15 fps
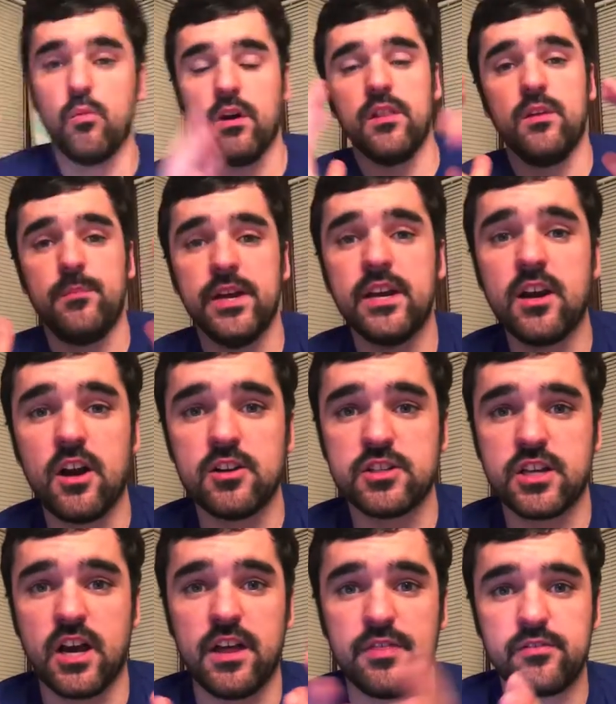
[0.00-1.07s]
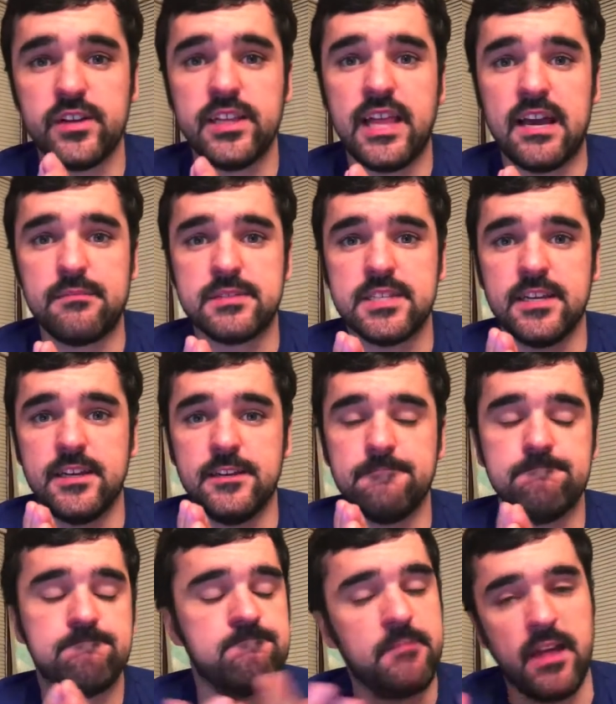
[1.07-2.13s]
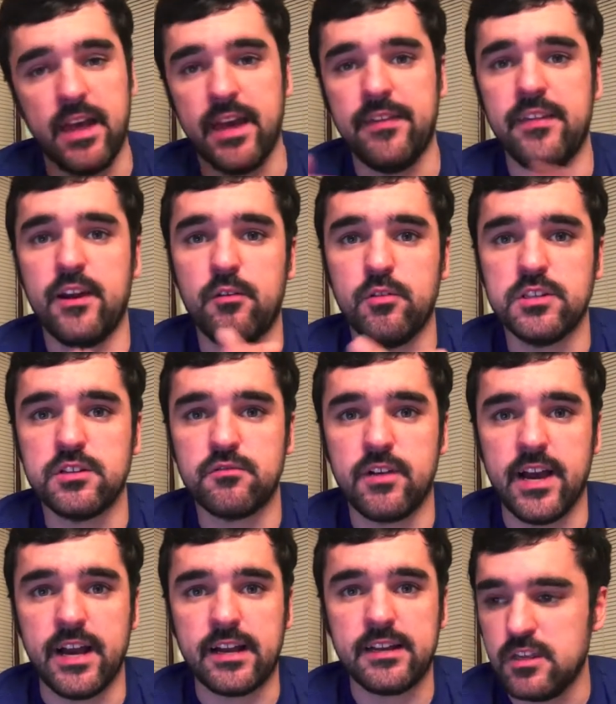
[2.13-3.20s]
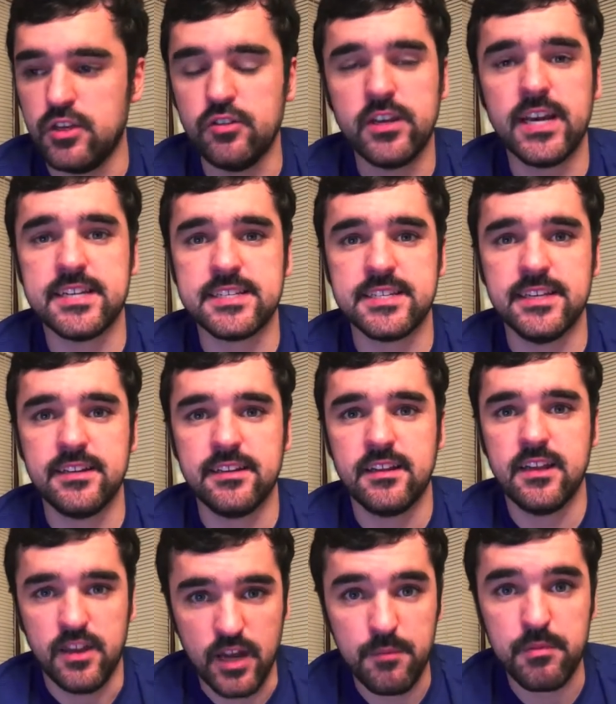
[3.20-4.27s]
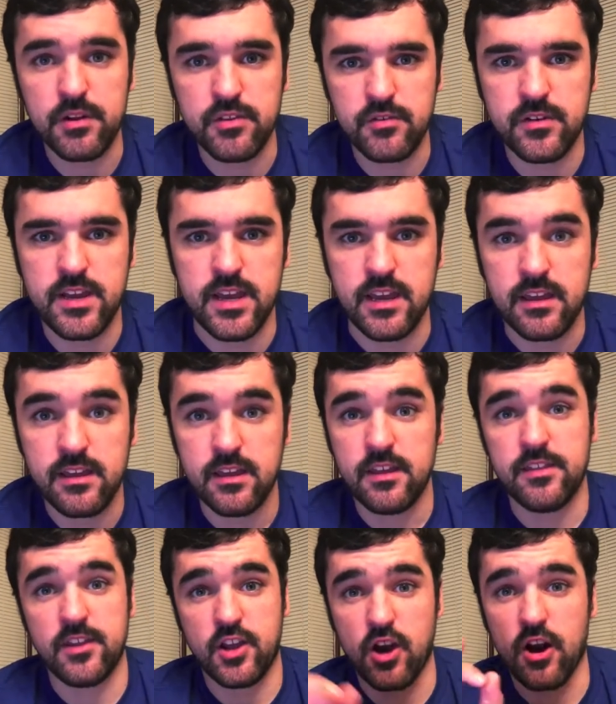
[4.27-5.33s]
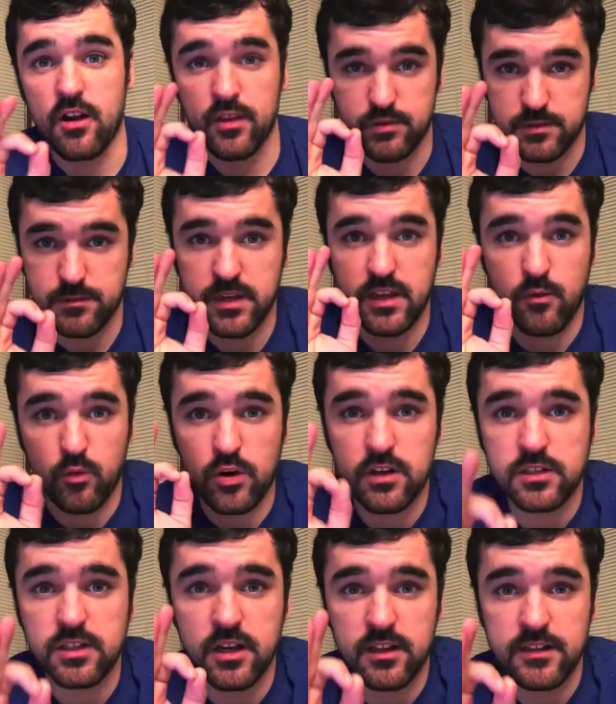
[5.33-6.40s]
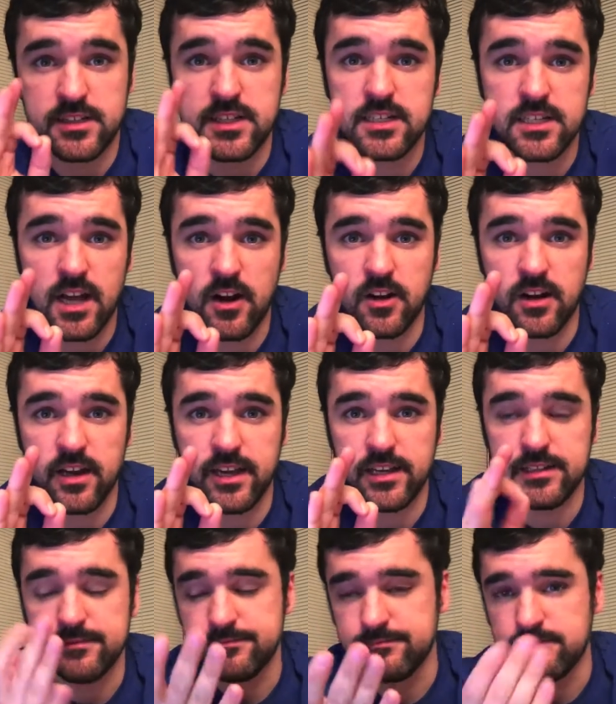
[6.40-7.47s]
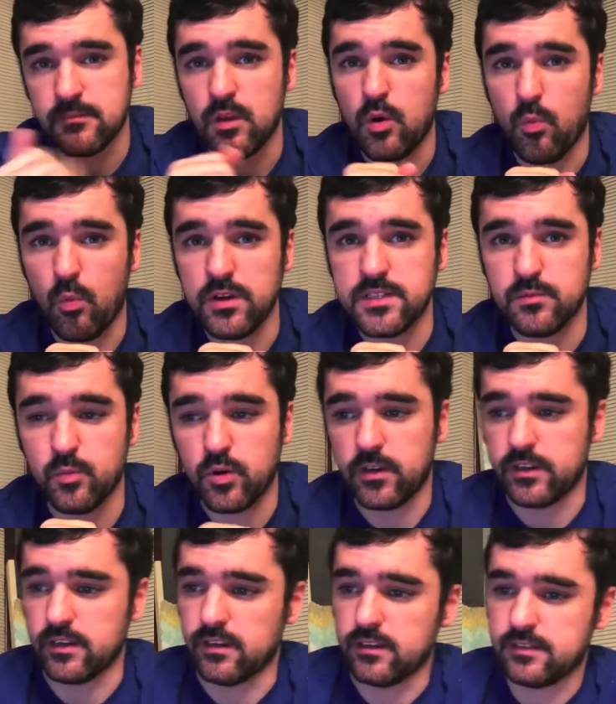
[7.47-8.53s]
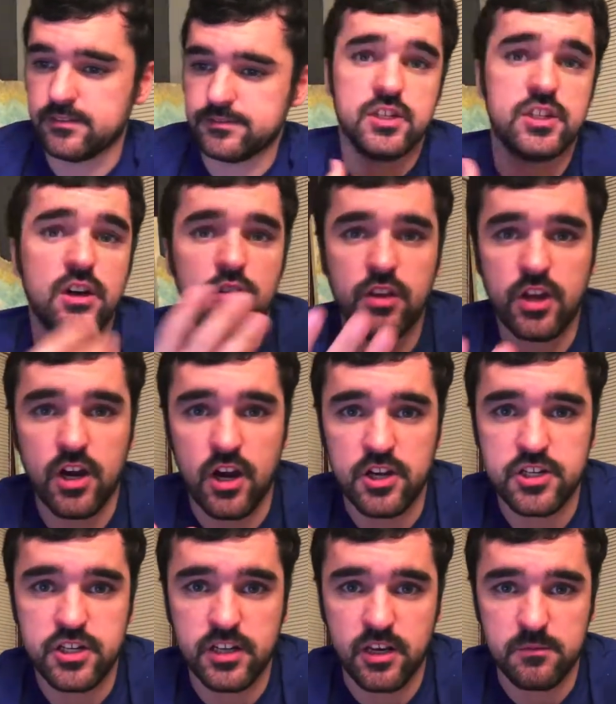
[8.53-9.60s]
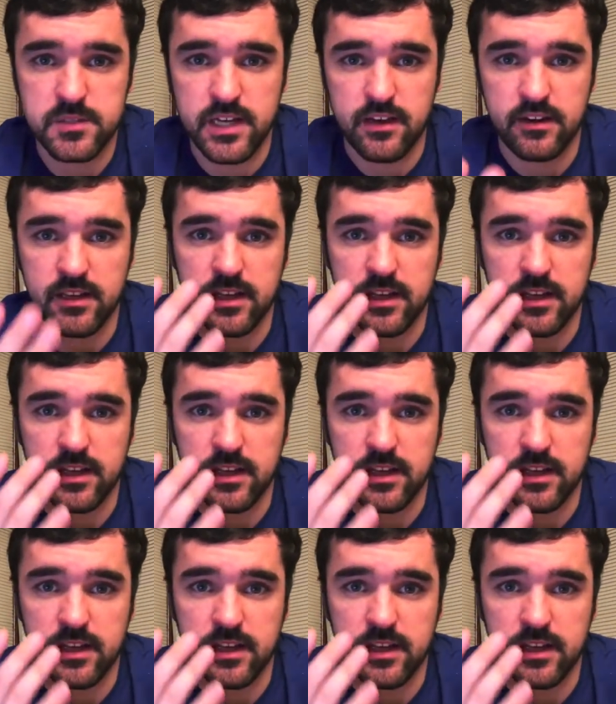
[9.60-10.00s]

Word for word: Well, the big cars got 3 laps in, and there was a wreck. You guessed it, number 3. The car that was being worked on this entire night wasn't working. So the caution comes out